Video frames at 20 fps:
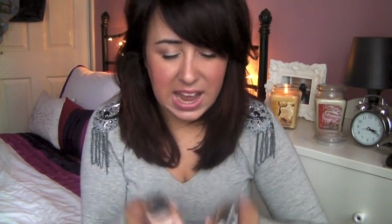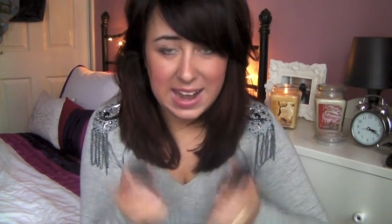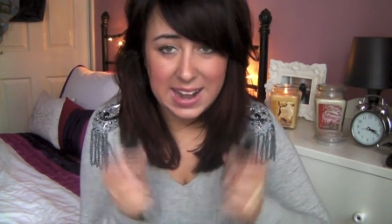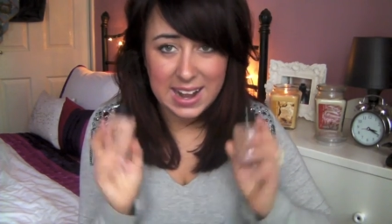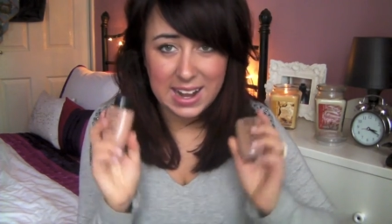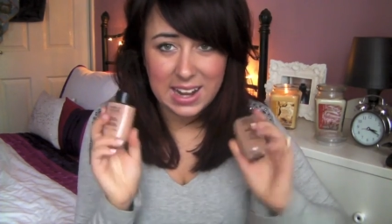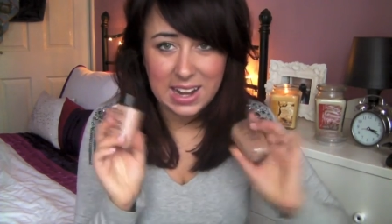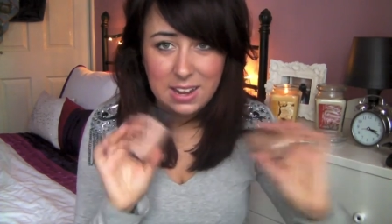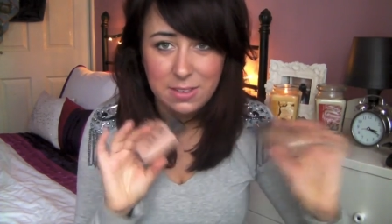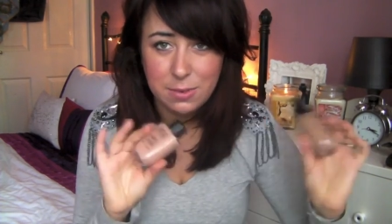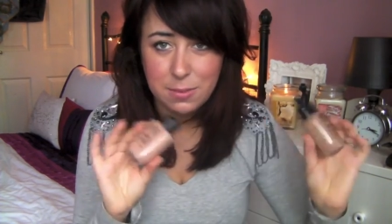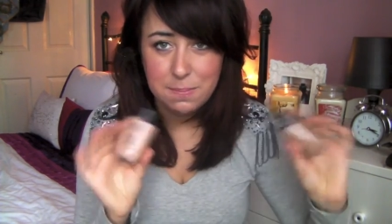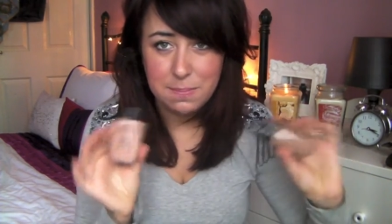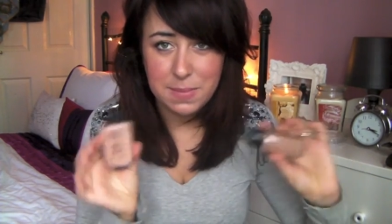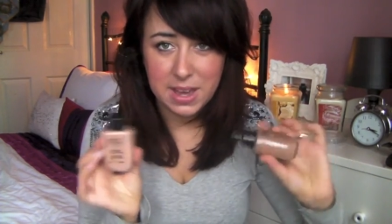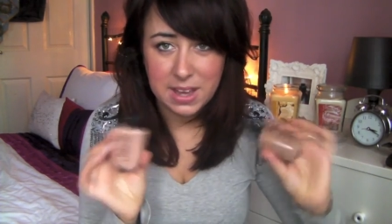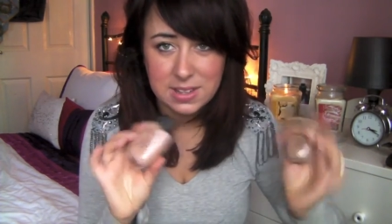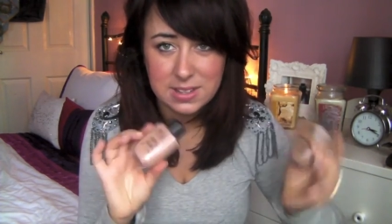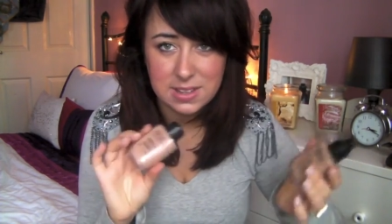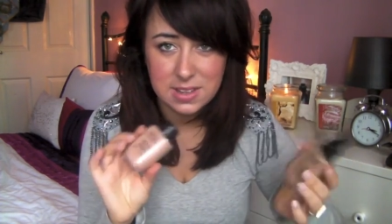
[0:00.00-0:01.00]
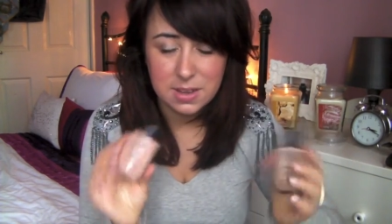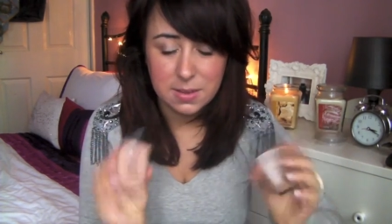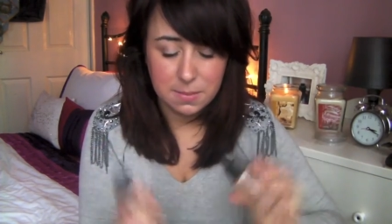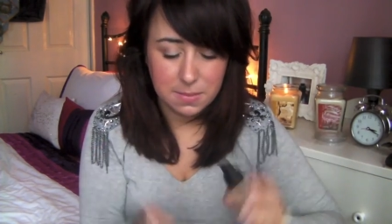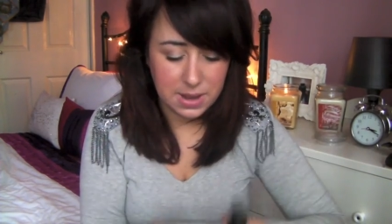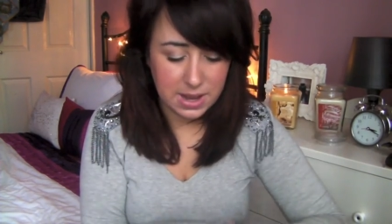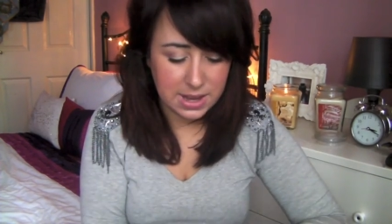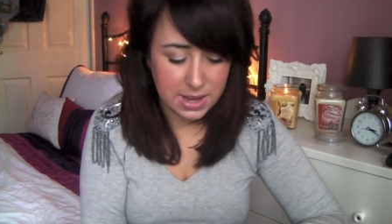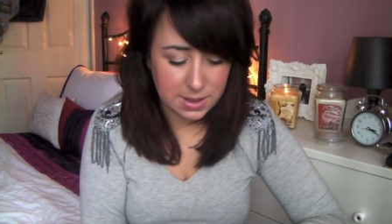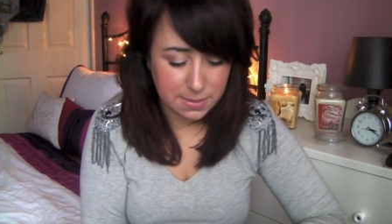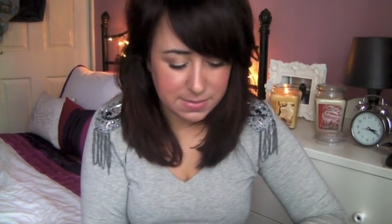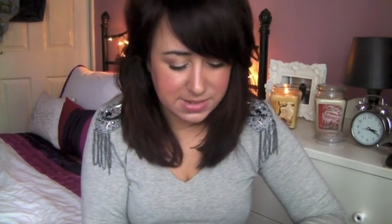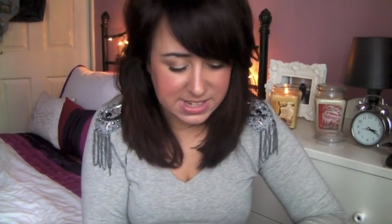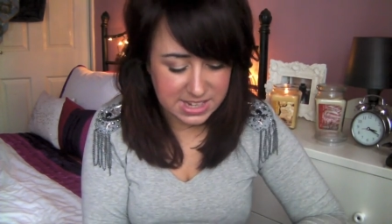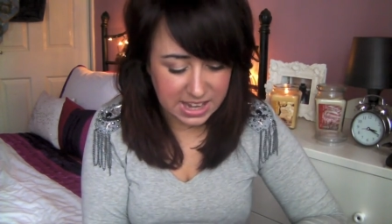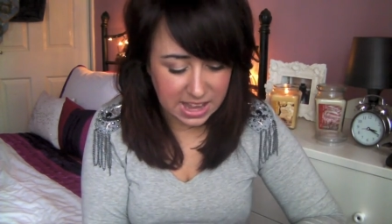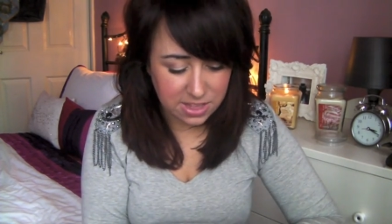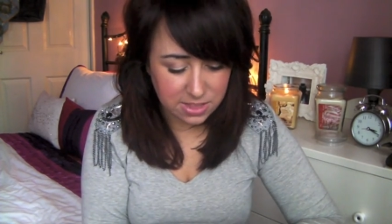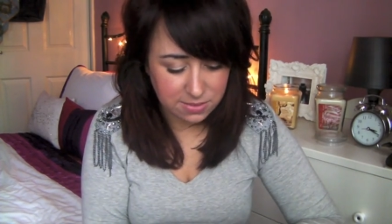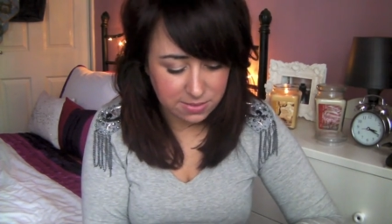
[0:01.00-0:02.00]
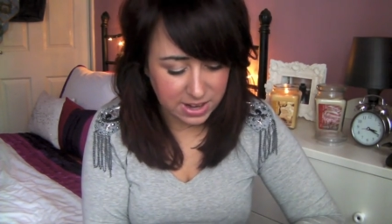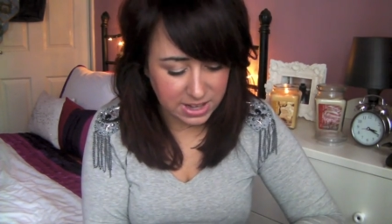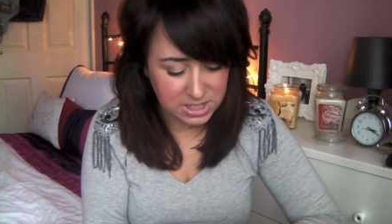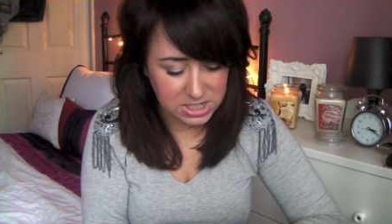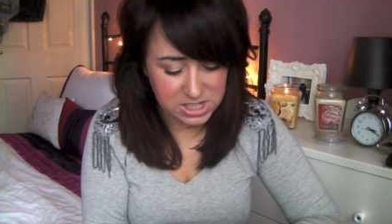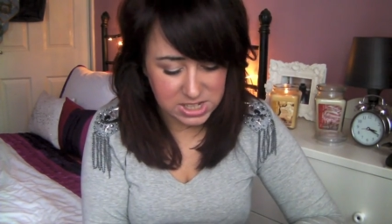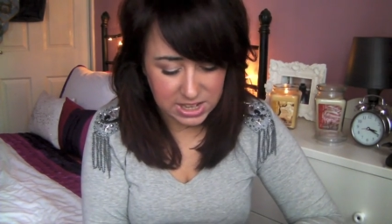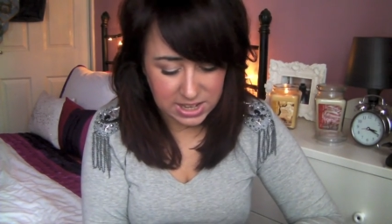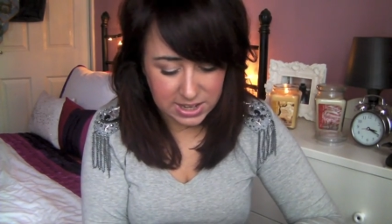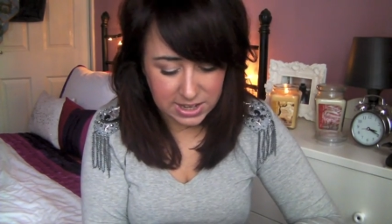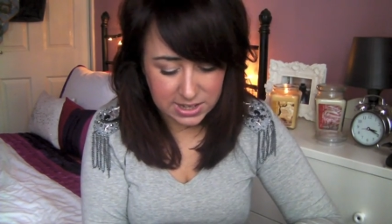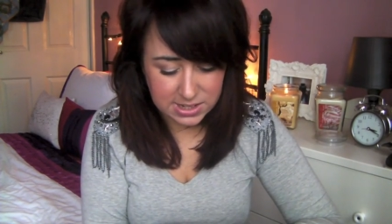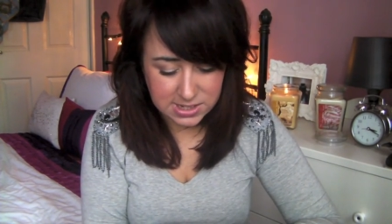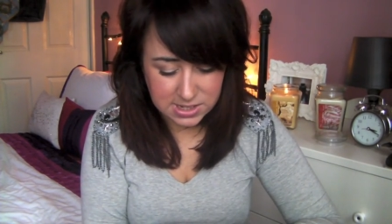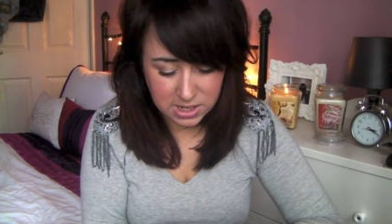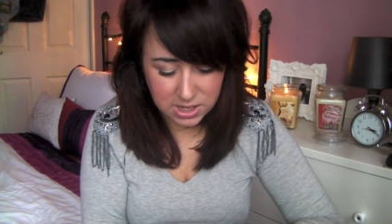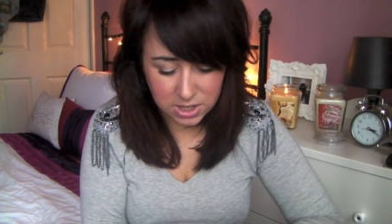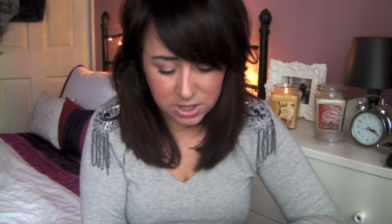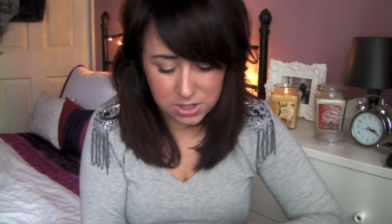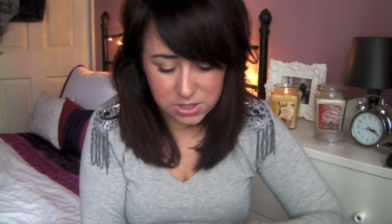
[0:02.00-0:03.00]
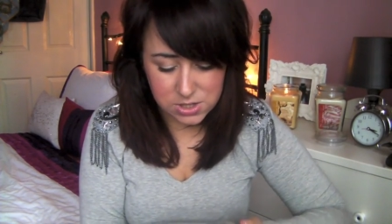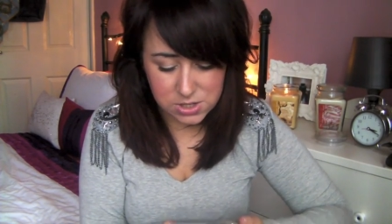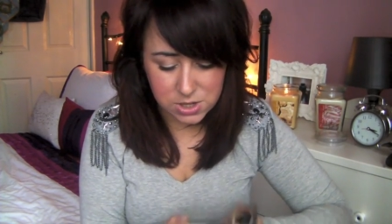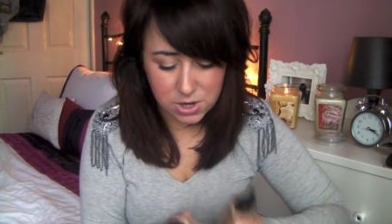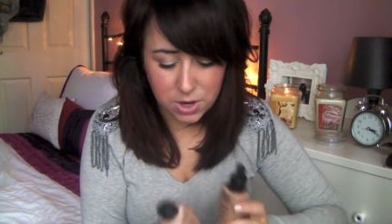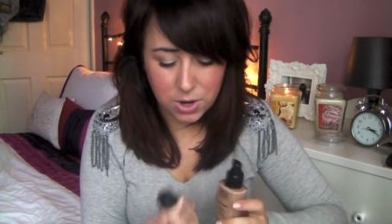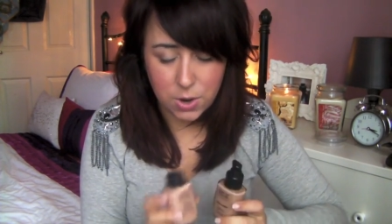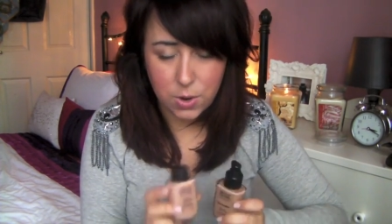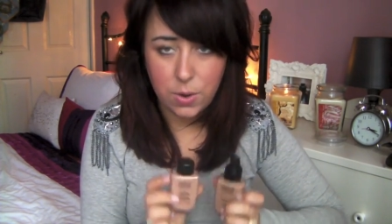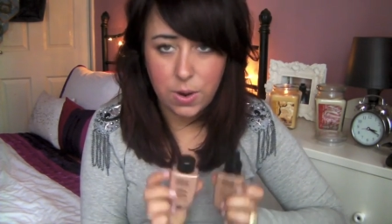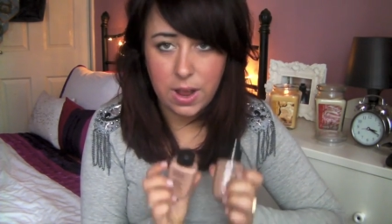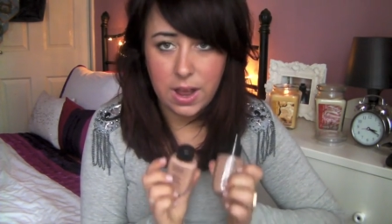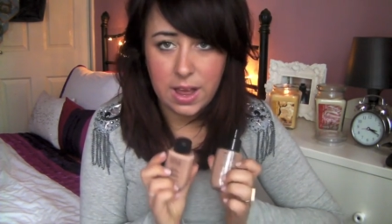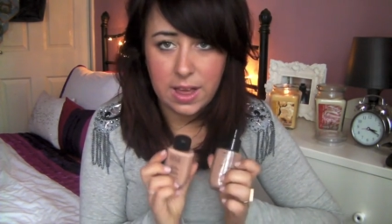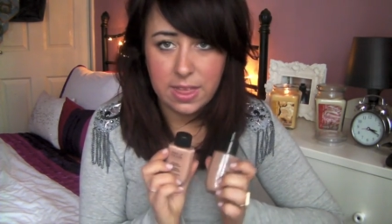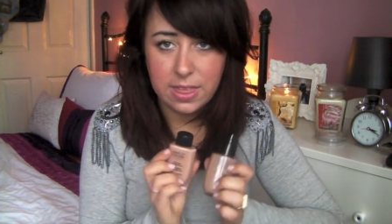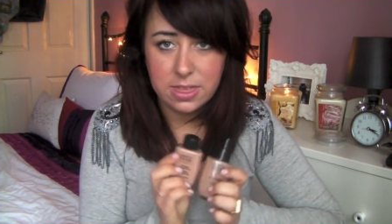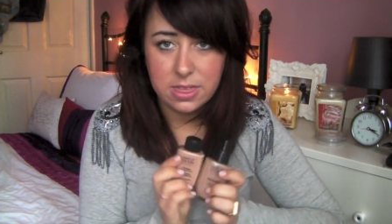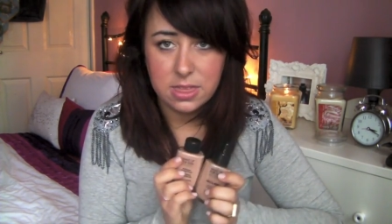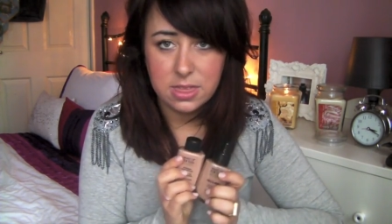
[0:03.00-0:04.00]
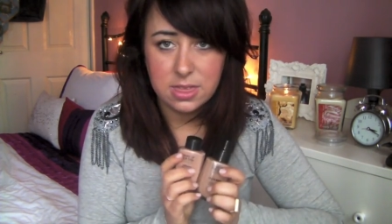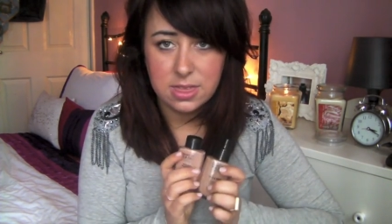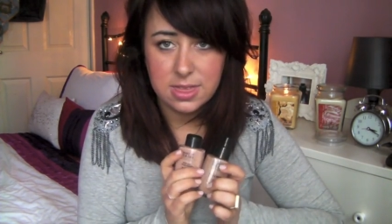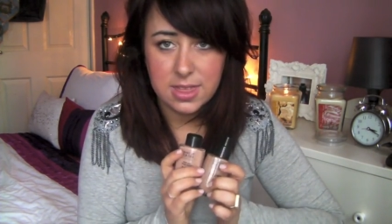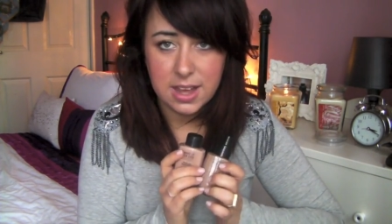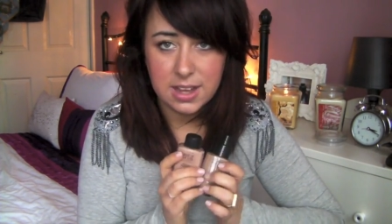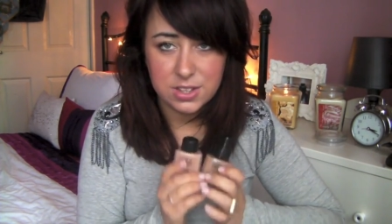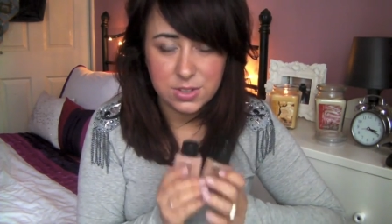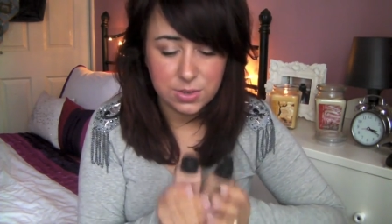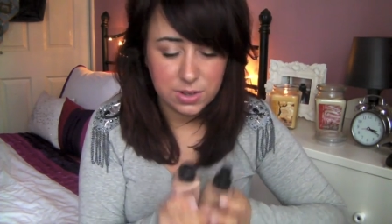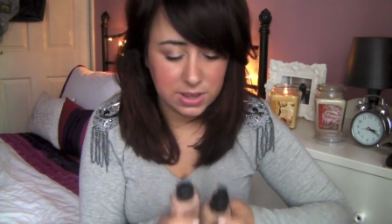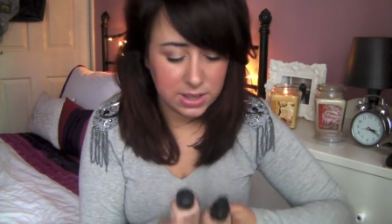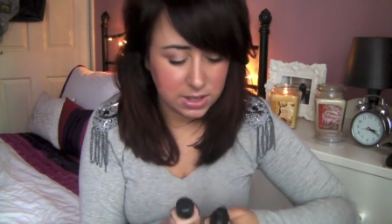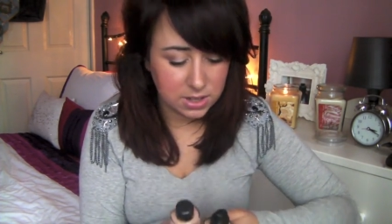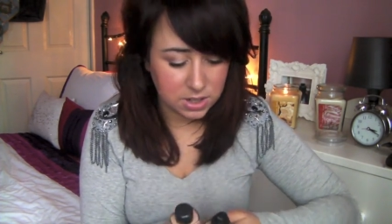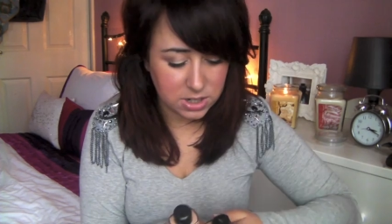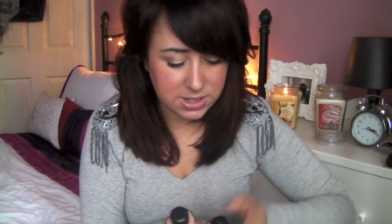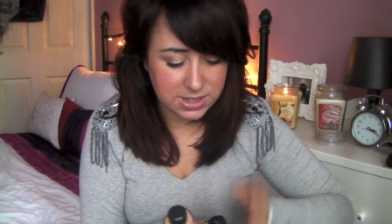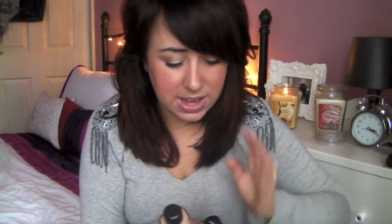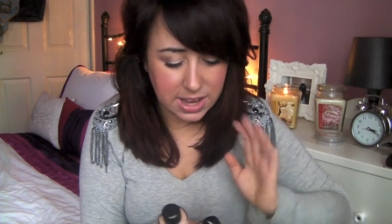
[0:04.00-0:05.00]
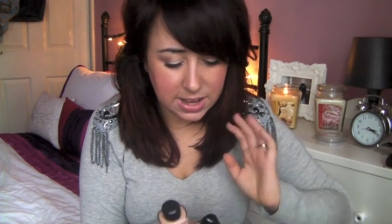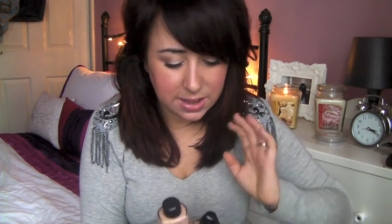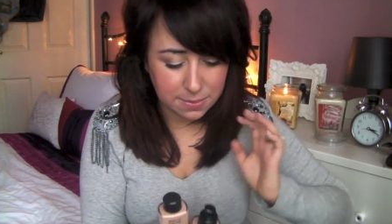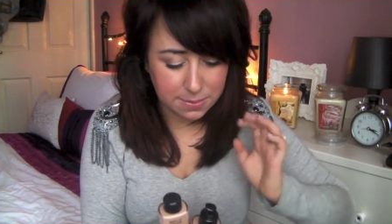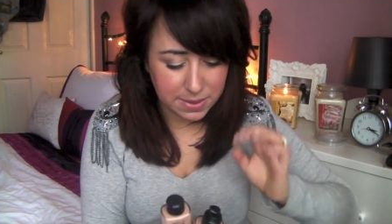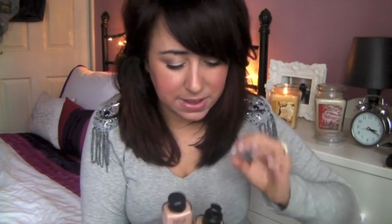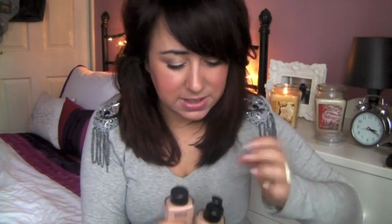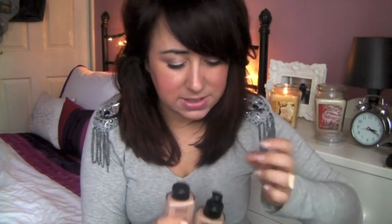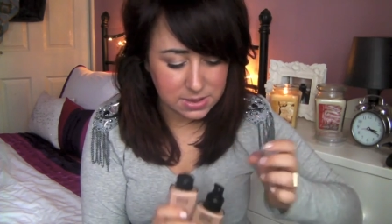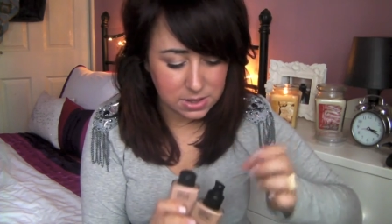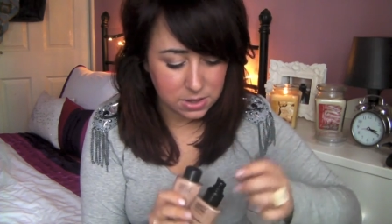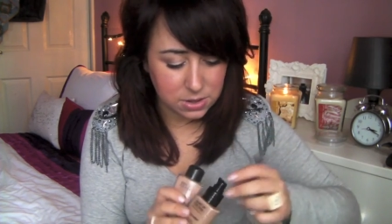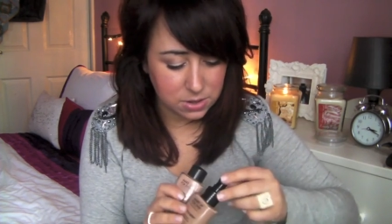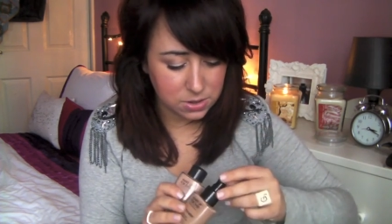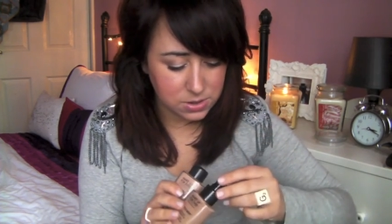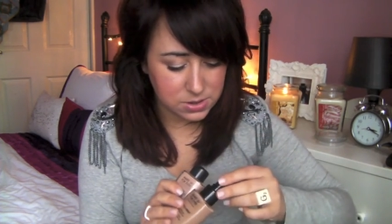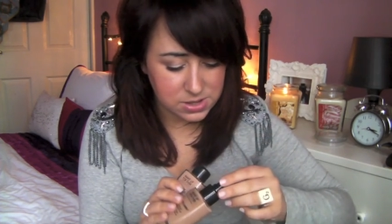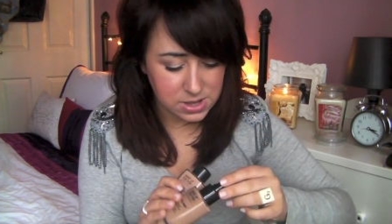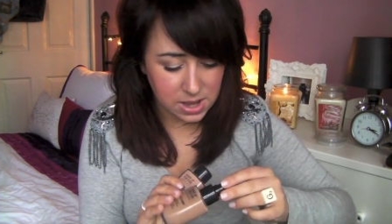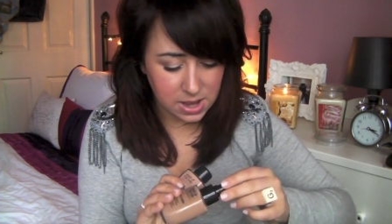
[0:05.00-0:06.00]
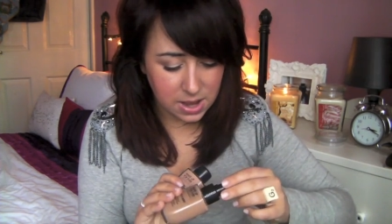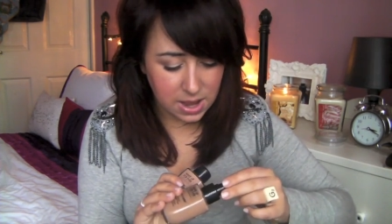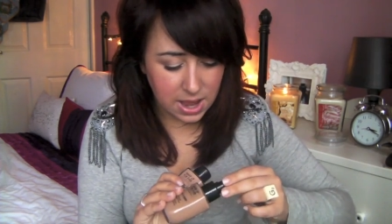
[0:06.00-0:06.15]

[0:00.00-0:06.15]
and I can even mix them to get the right shade, so that's really good that I can mix those.